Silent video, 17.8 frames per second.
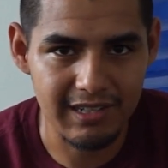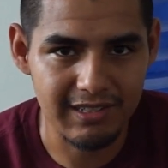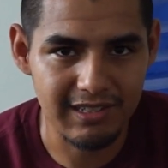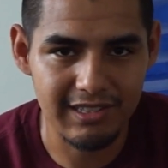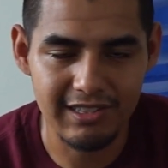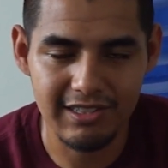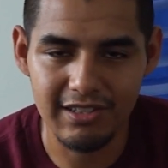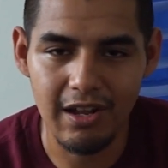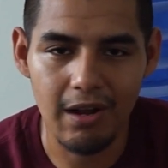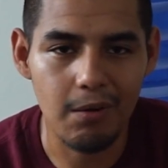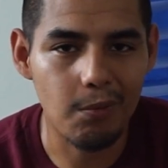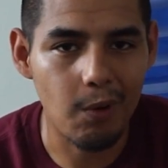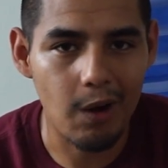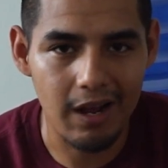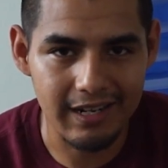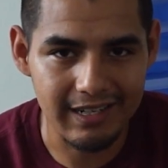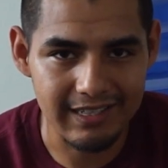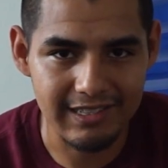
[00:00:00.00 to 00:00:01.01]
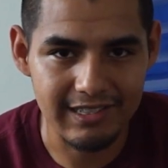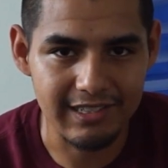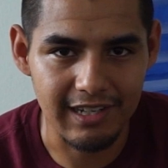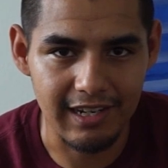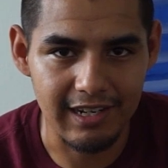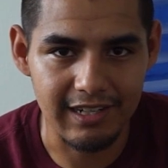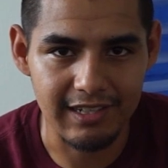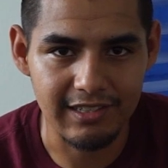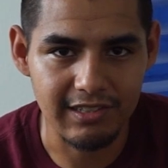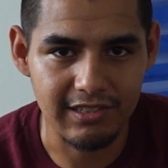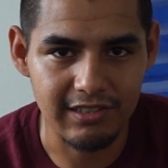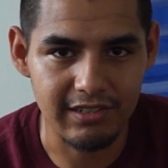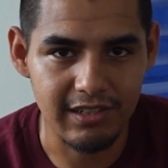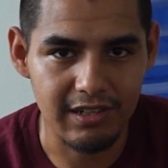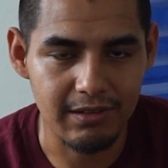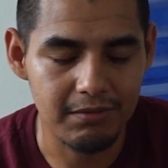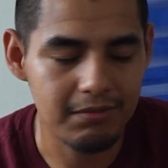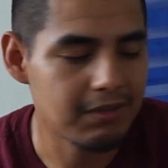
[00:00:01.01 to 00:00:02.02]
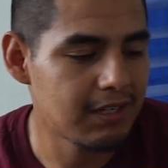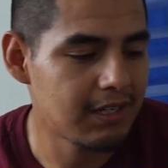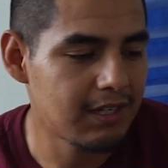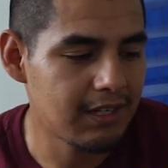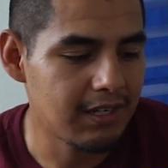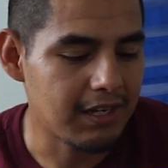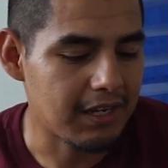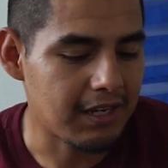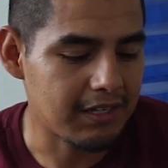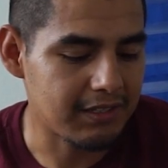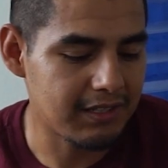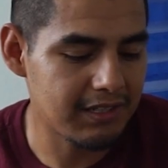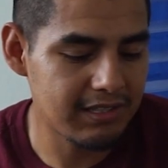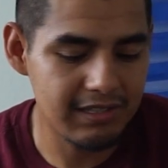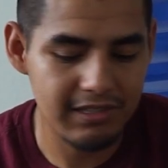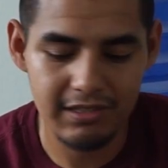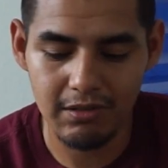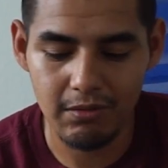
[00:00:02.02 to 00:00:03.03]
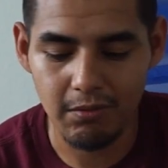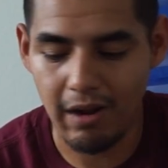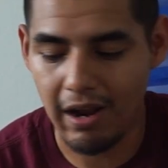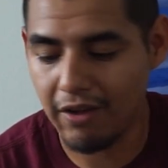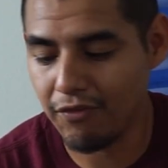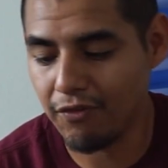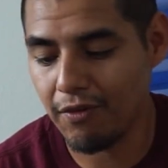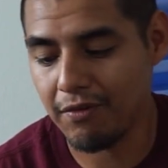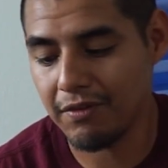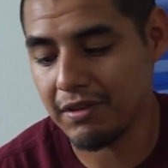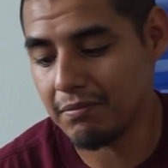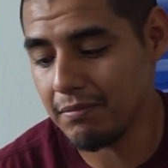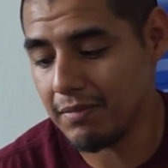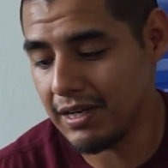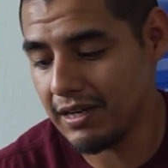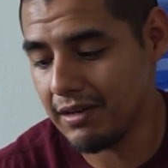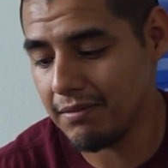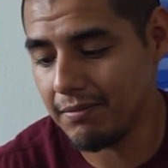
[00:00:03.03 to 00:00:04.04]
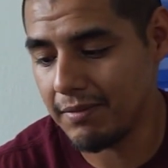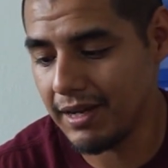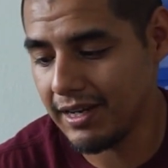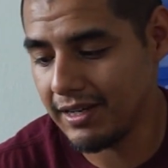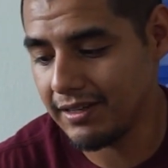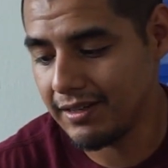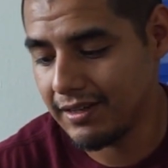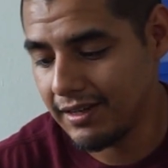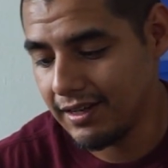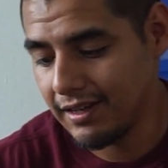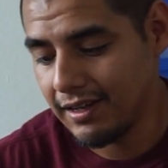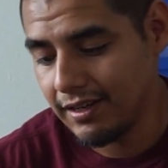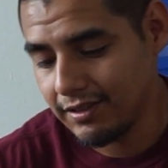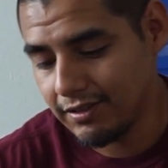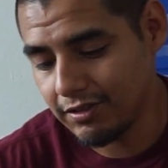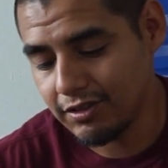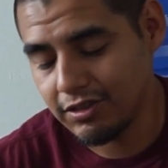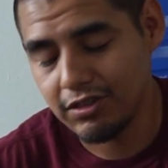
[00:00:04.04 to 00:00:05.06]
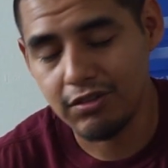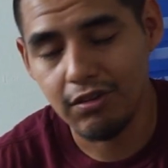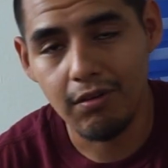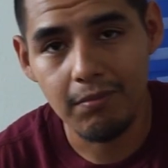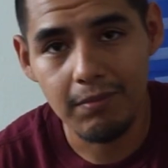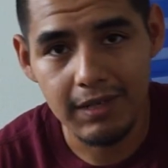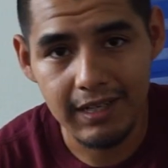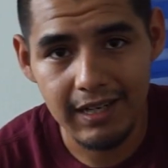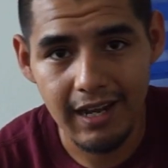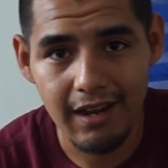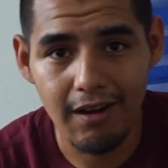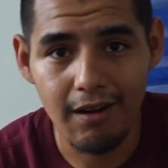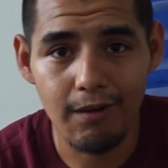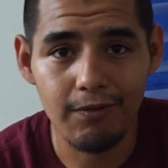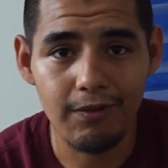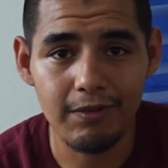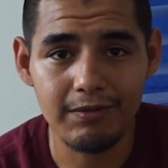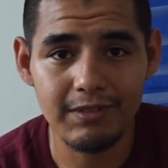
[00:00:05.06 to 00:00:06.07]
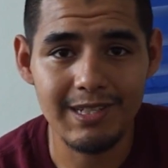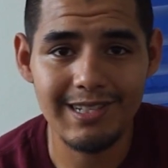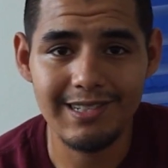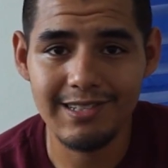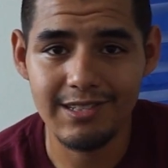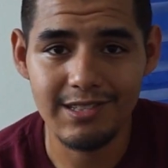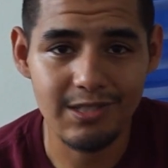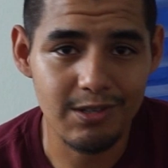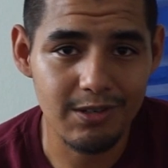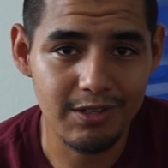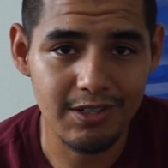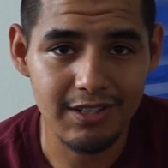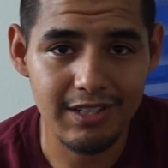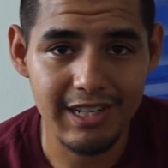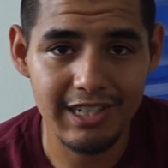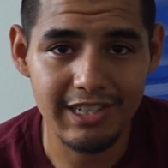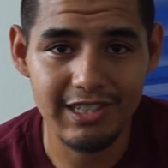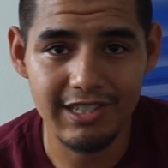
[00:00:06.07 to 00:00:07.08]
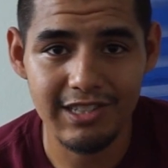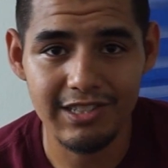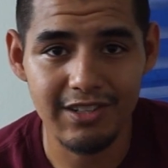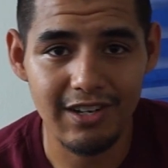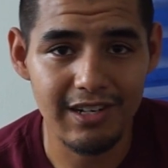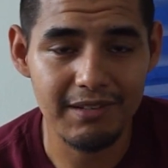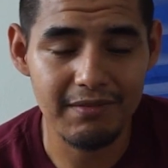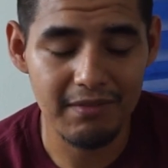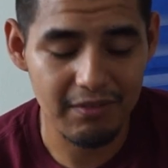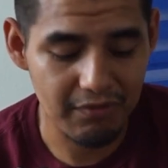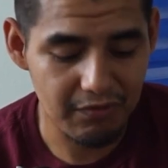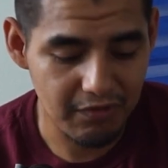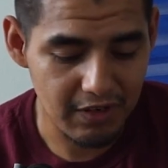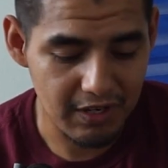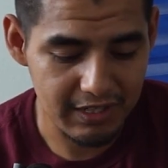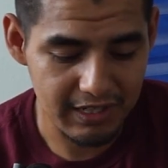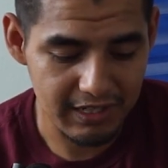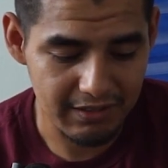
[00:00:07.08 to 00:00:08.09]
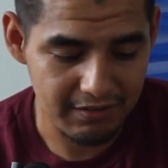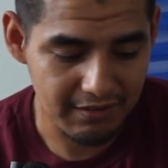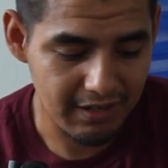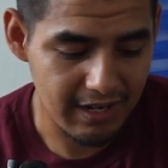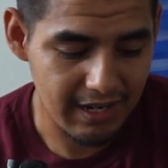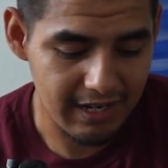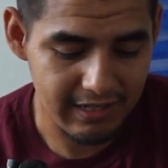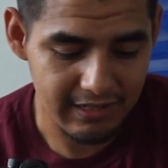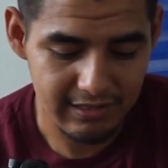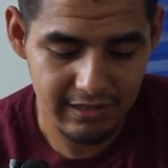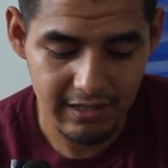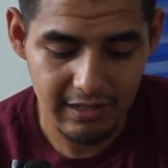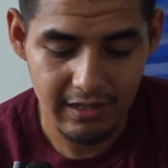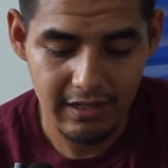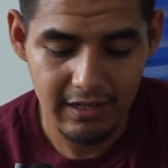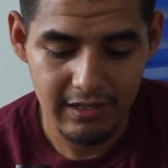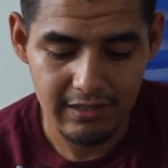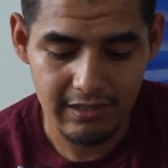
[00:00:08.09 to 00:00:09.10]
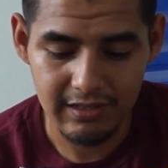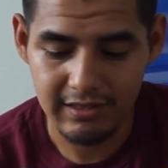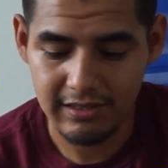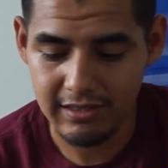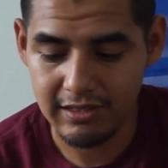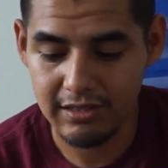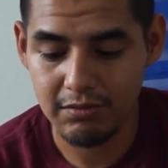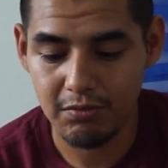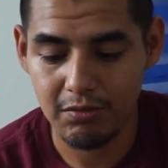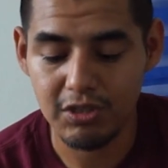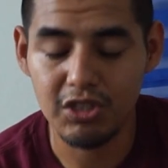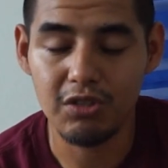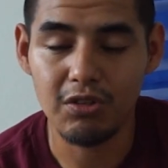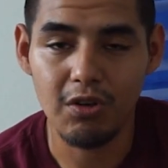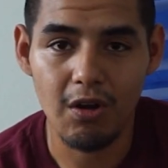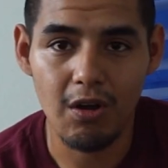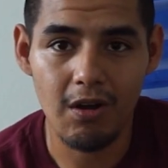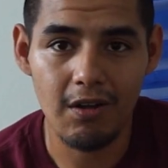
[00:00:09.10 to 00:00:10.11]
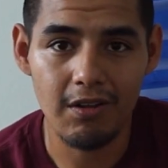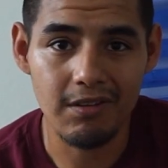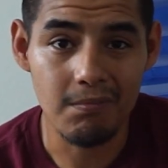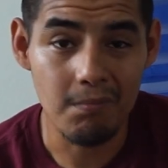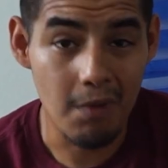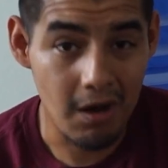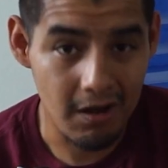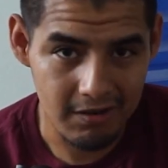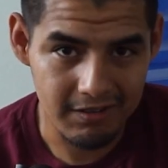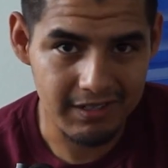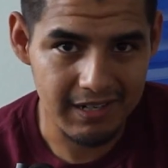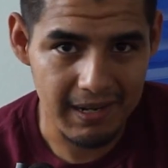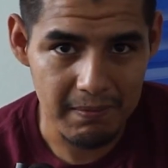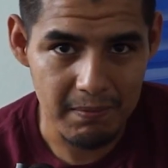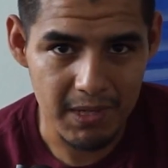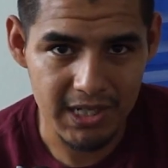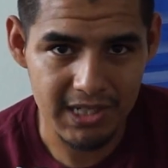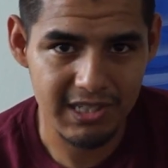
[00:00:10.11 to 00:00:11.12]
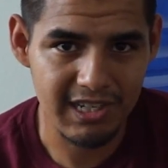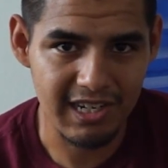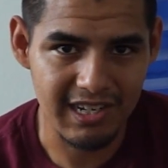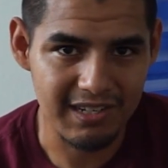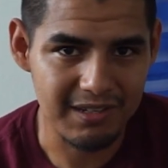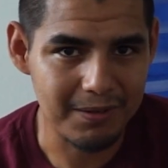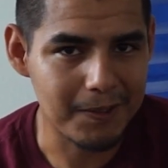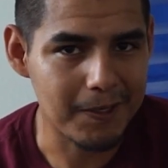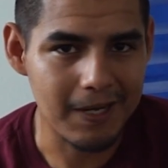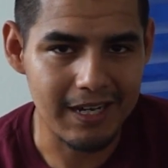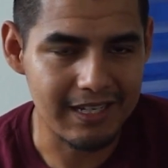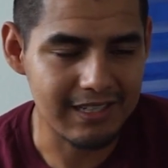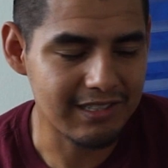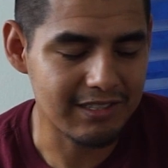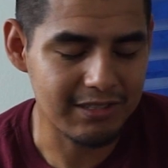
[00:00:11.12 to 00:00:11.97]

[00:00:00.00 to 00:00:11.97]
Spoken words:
It's not rocket science, you know. And this is the rifle of the Minutemen. There's so many AR-15s in circulation, it's not even funny, you guys. This is what you call the modern day musket, you guys.